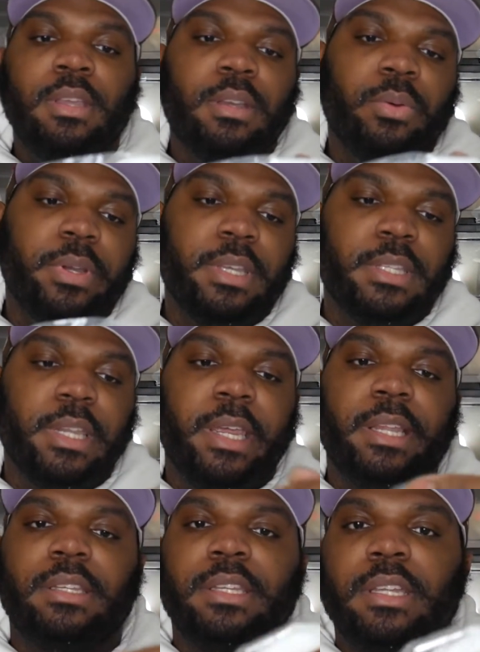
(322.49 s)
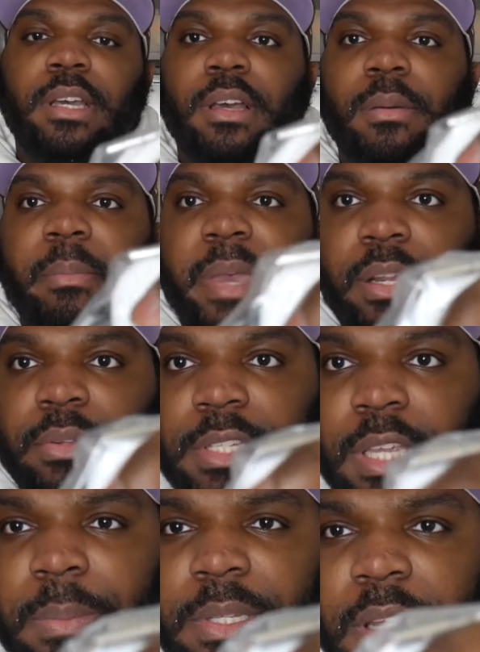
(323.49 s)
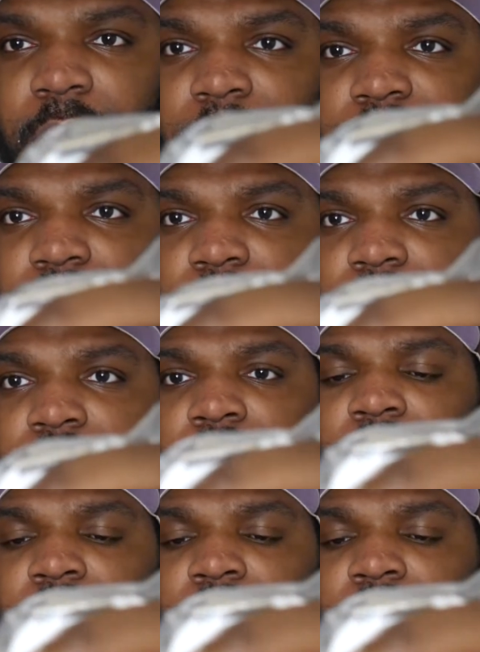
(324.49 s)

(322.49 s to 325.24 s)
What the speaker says: the metal tips on them, so